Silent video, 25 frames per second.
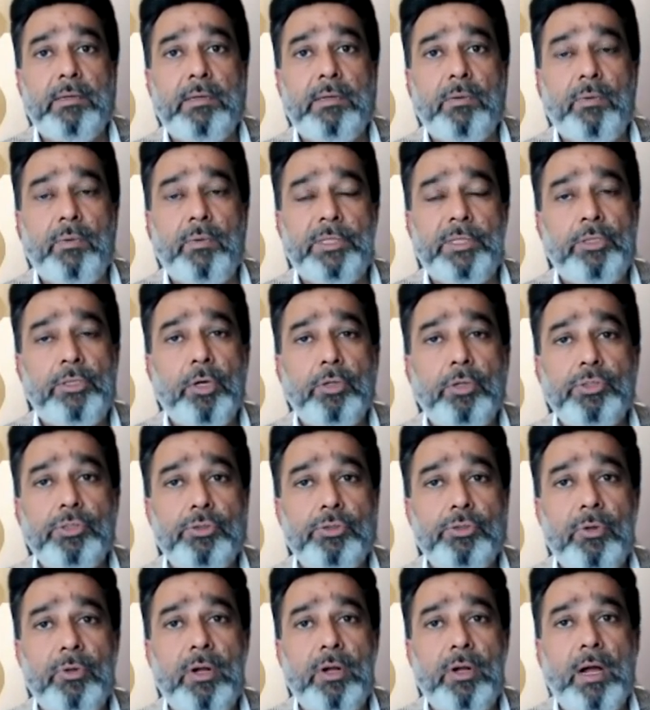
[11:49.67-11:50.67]
With those
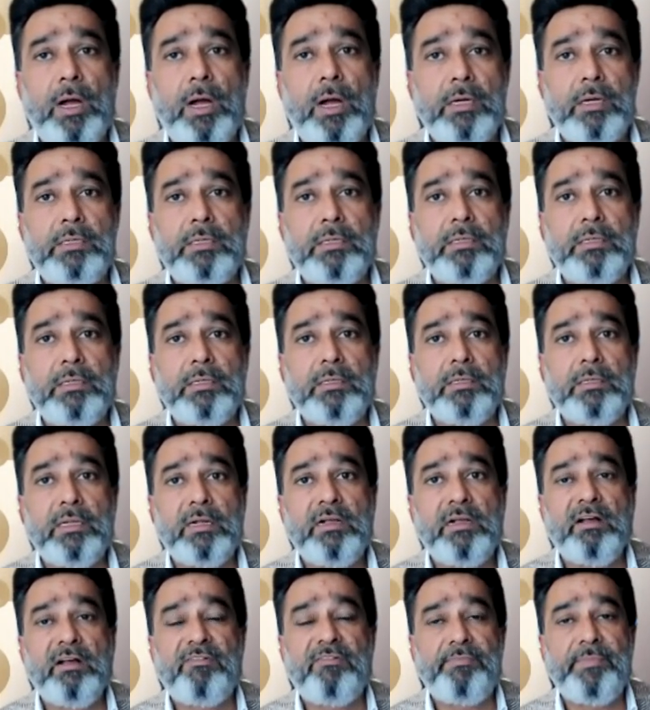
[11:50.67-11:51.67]
who can't, the
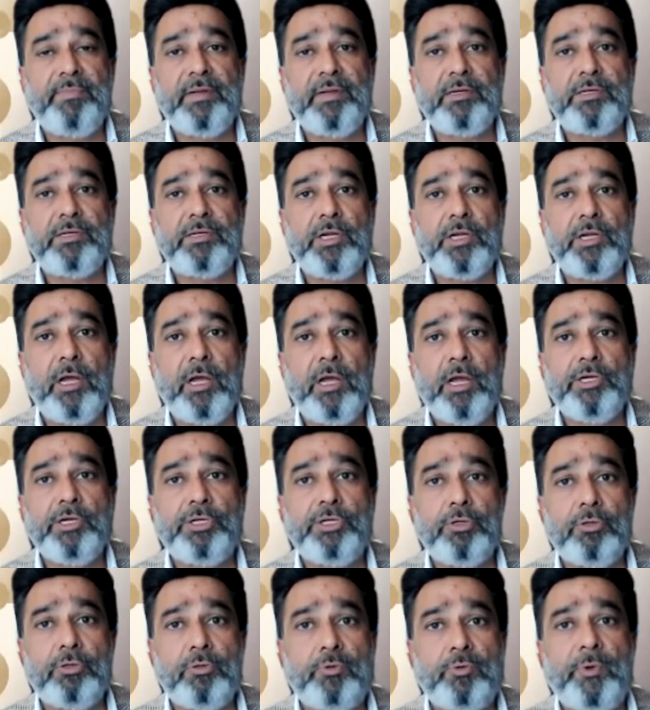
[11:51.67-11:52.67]
government
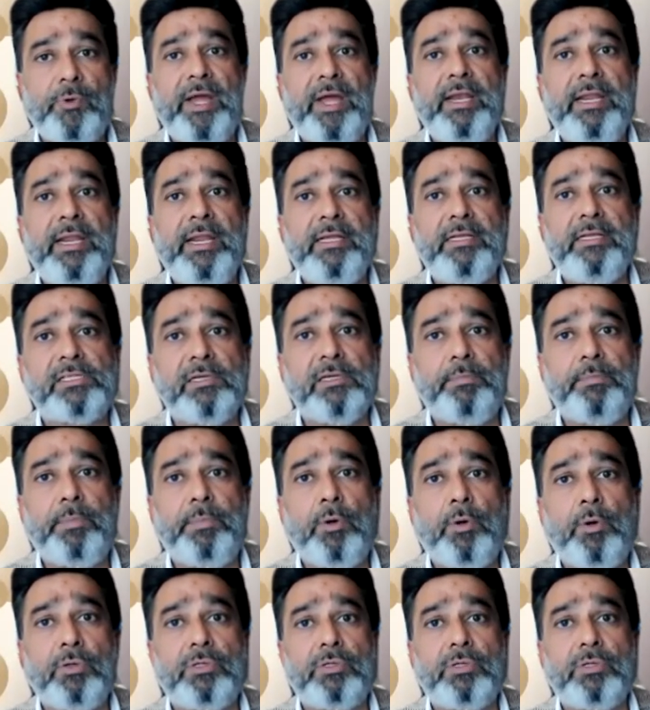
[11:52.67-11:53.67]
should rally
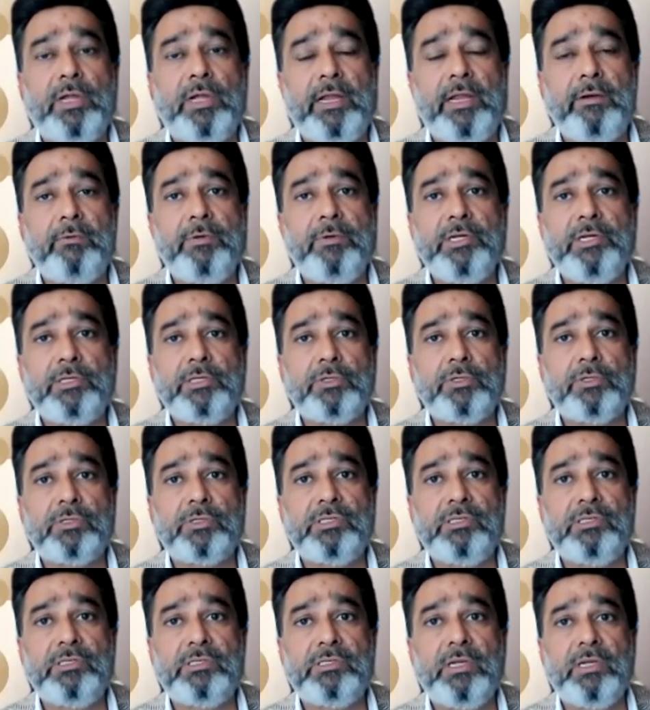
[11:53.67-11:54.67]
support and
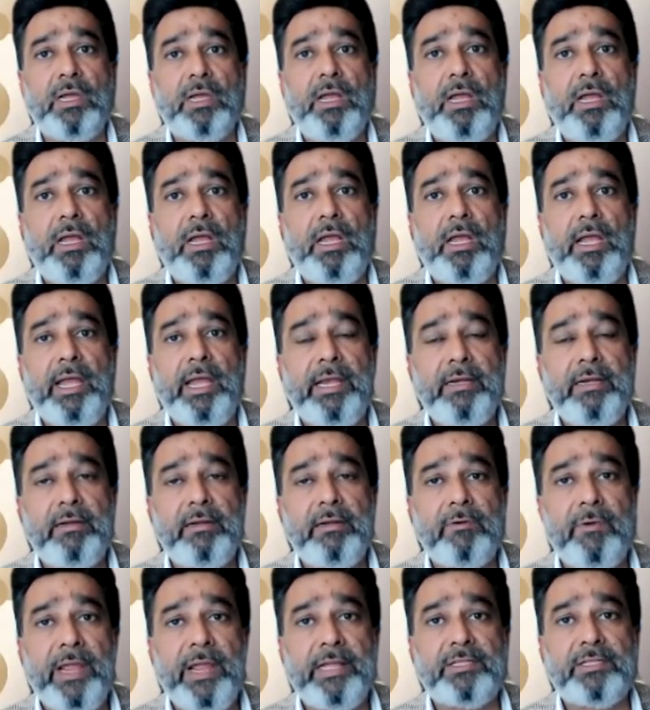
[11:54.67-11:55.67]
resources and
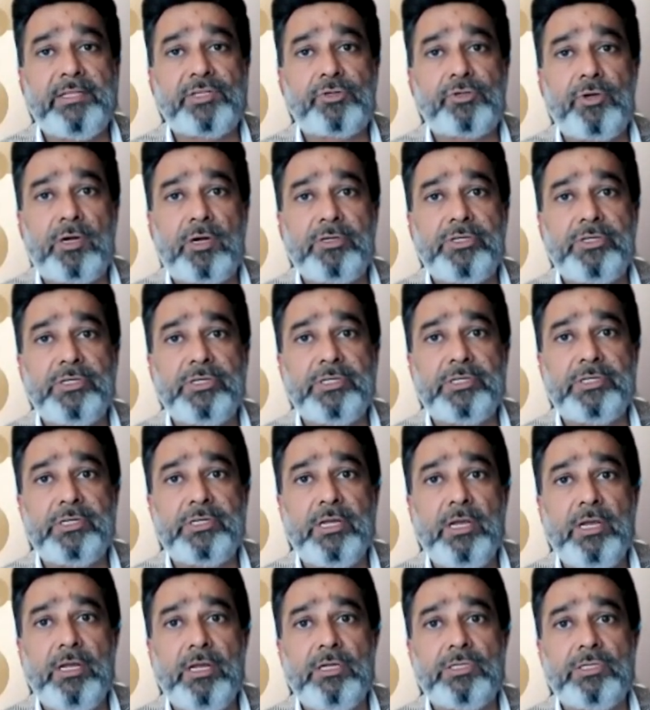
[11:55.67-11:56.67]
create structures
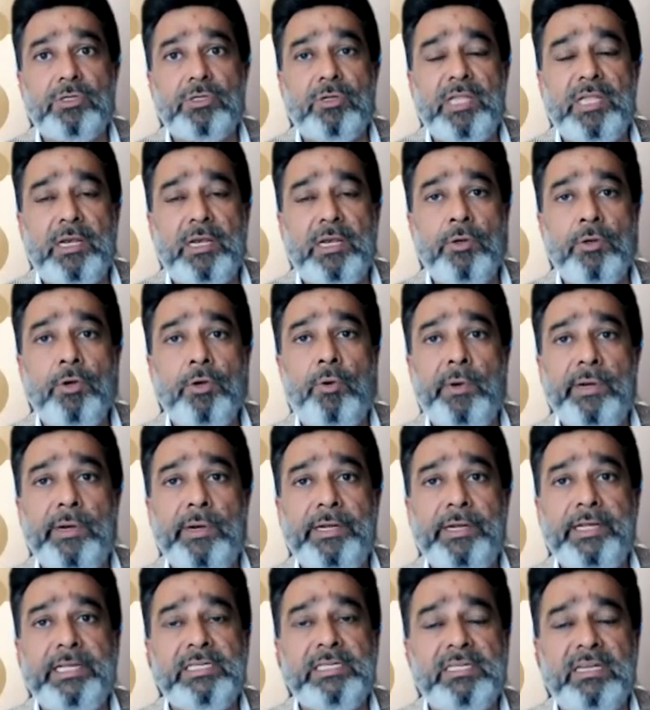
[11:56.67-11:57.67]
so that no one
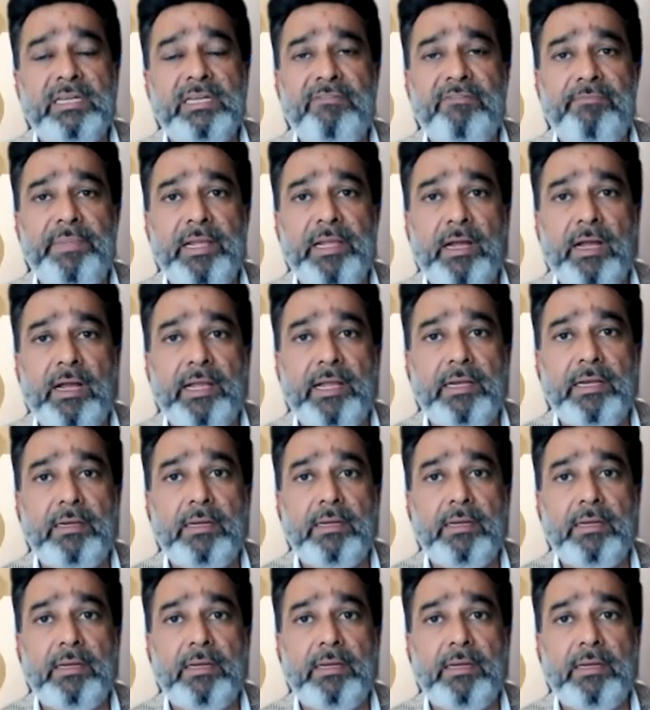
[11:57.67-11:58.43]
is left behind.